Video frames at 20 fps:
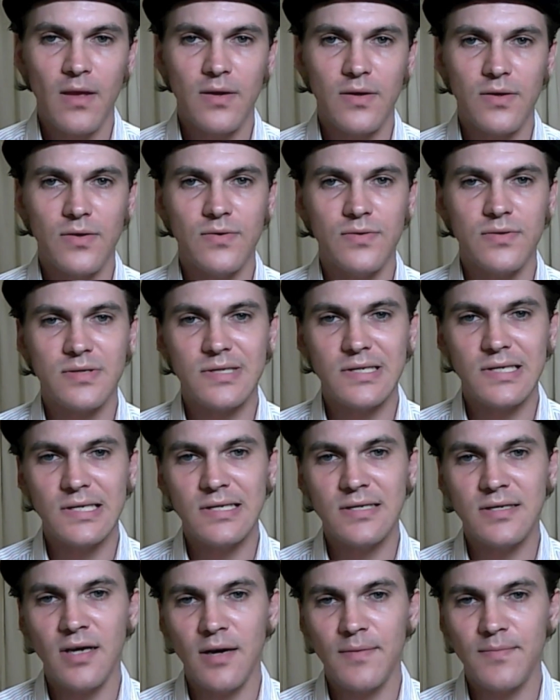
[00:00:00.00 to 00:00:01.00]
You see
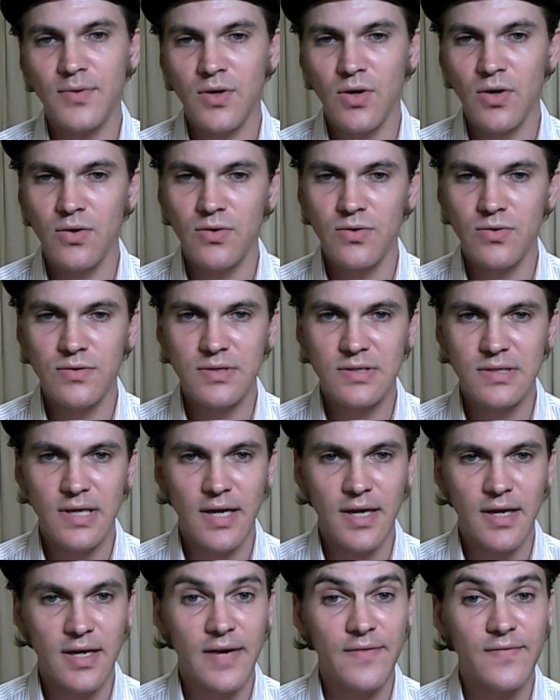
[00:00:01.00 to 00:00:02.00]
TEPCO
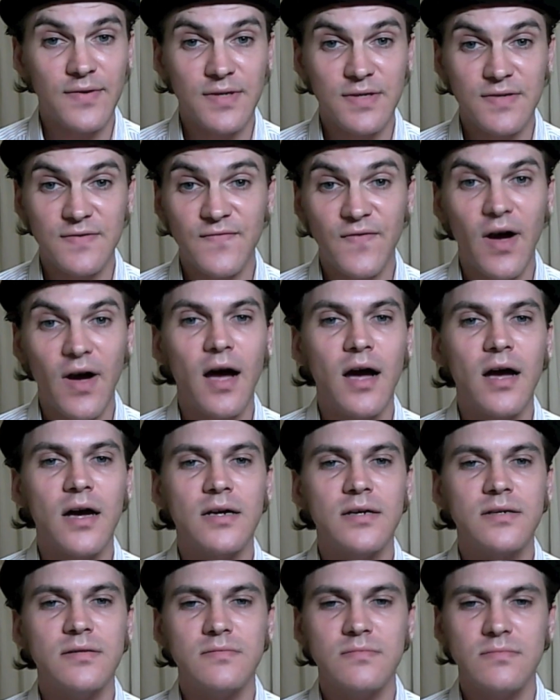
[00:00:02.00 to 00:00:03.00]
saying everything's
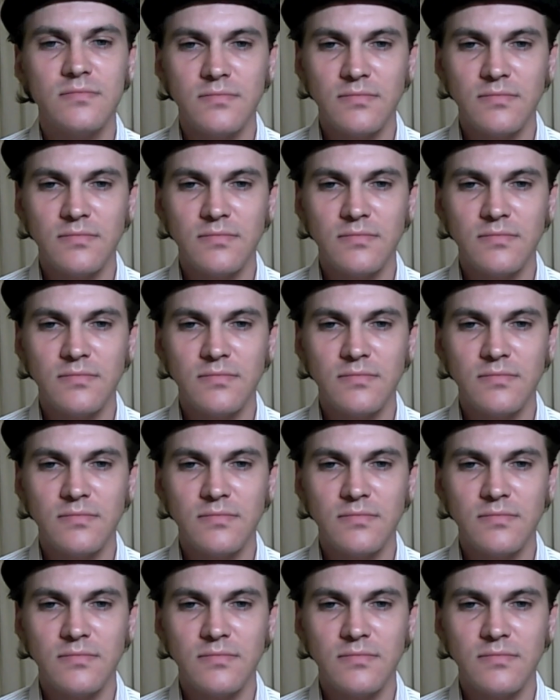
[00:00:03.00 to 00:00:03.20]
fine.